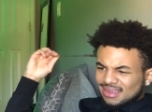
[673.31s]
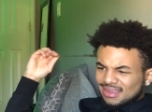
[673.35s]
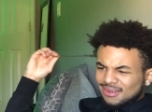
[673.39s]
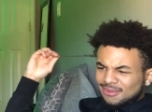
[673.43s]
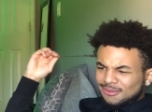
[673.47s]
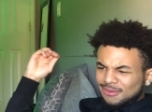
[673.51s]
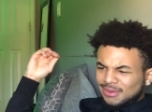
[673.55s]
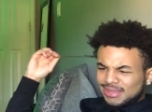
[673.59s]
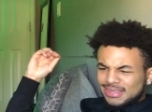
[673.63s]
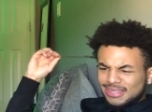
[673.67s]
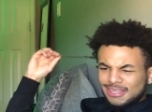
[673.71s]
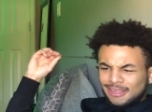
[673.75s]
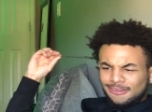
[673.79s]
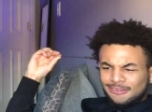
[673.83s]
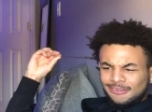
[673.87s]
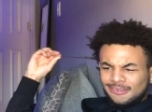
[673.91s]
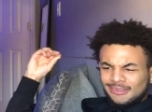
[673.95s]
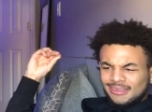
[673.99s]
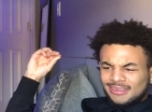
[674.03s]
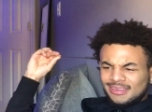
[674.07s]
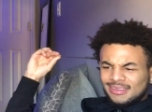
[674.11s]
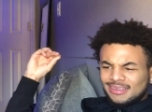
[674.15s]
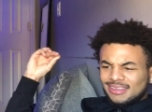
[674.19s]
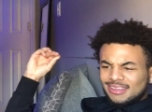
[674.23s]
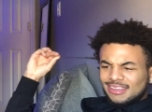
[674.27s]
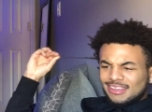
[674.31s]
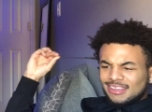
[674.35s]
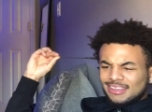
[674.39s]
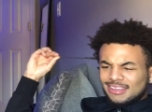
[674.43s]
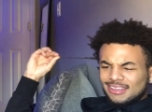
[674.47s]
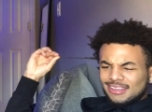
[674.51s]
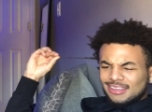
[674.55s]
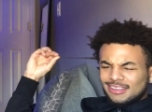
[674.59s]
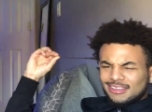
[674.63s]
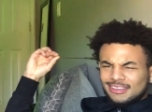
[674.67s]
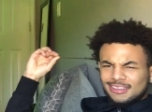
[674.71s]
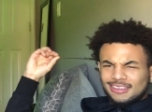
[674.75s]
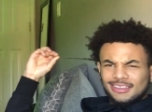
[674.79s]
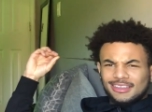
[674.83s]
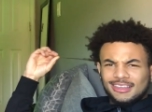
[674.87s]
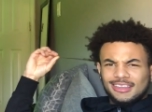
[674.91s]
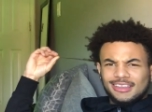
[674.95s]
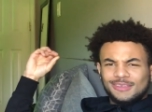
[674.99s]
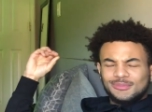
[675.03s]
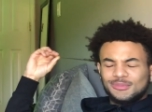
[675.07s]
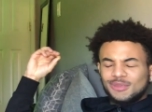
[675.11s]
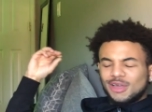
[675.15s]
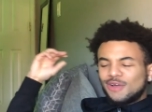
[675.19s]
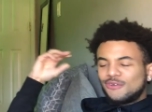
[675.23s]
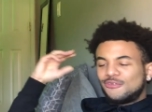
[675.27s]
What the?
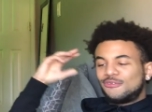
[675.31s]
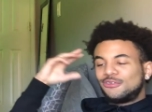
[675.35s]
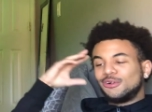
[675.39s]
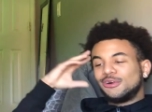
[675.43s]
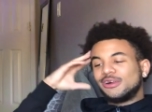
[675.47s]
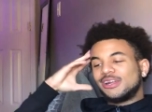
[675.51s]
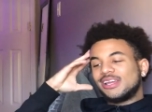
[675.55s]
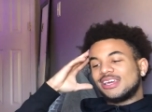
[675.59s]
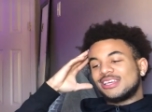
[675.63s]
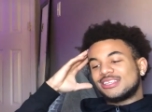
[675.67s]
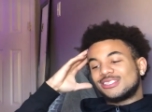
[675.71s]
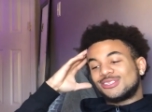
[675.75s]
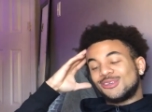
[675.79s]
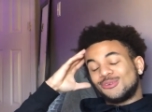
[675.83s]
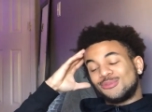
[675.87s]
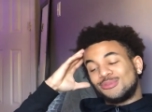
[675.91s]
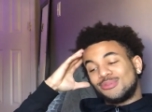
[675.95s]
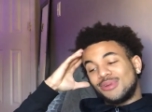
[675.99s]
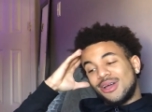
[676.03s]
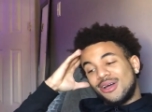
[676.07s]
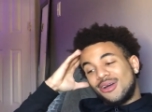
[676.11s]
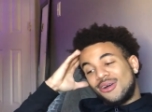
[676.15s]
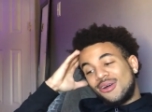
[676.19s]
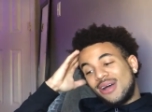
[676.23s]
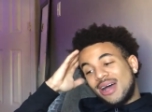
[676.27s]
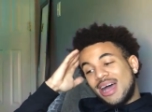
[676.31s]
Bro, Florida is the bro.